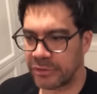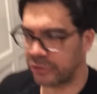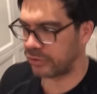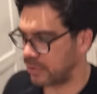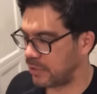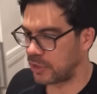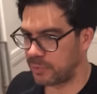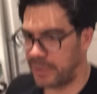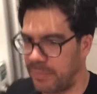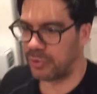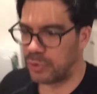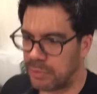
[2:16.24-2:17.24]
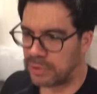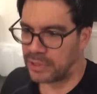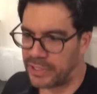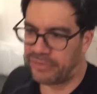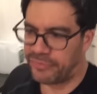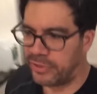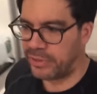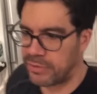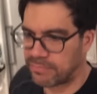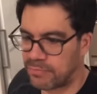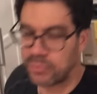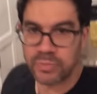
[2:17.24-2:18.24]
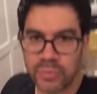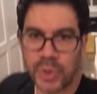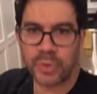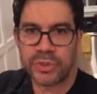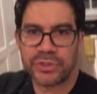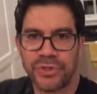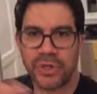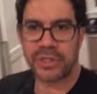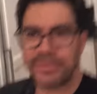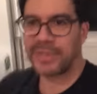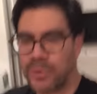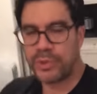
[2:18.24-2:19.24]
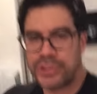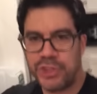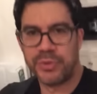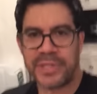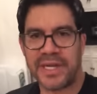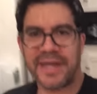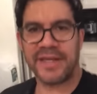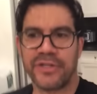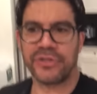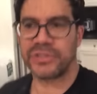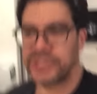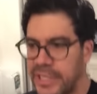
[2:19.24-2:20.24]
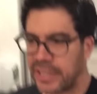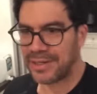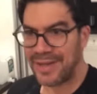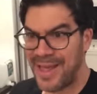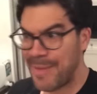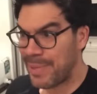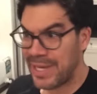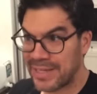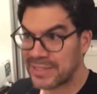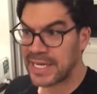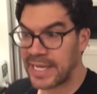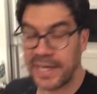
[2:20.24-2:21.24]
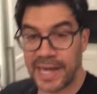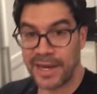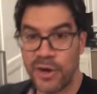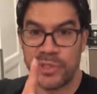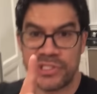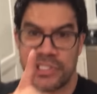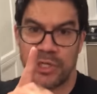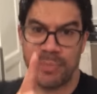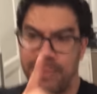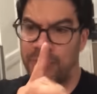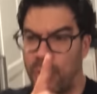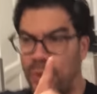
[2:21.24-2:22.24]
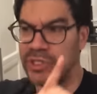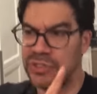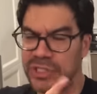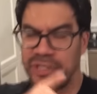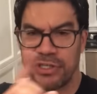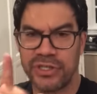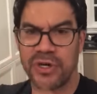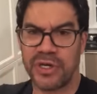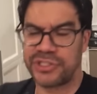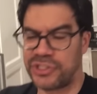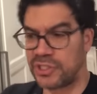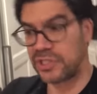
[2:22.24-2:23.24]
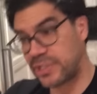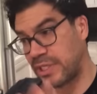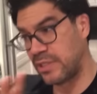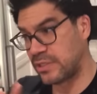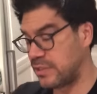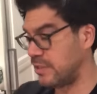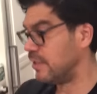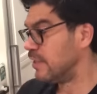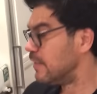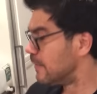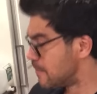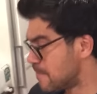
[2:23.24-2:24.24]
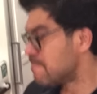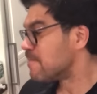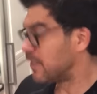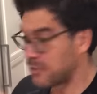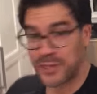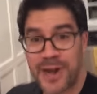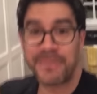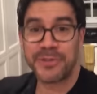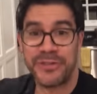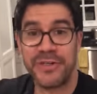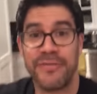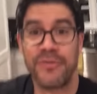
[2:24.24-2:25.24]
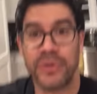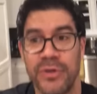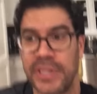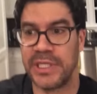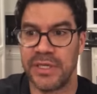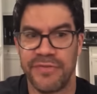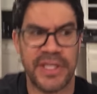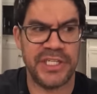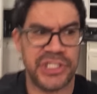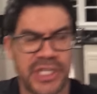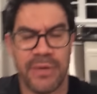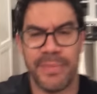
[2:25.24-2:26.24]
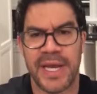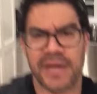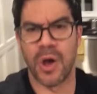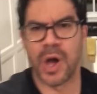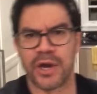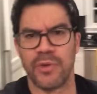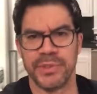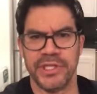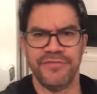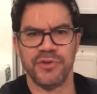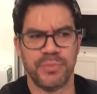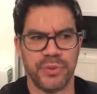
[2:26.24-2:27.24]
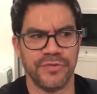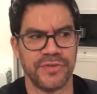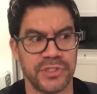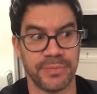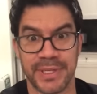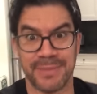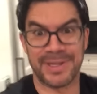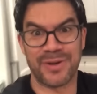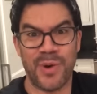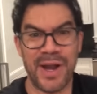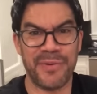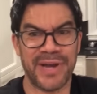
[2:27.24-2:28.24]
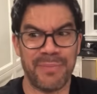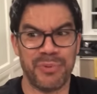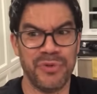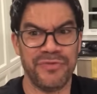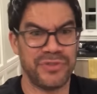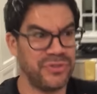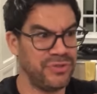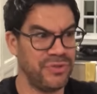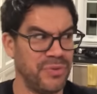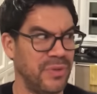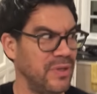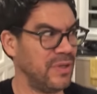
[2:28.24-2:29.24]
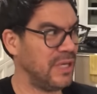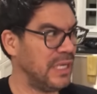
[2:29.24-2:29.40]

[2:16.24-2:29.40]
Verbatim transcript: So the less people who believe what we're talking about, what you and I understand, be excited. I always tell people once in good conscience, I say, listen, here's an opportunity for you. And then if they shout back, oh, I don't believe you, prove it to me. I'm like, why would I prove it to you?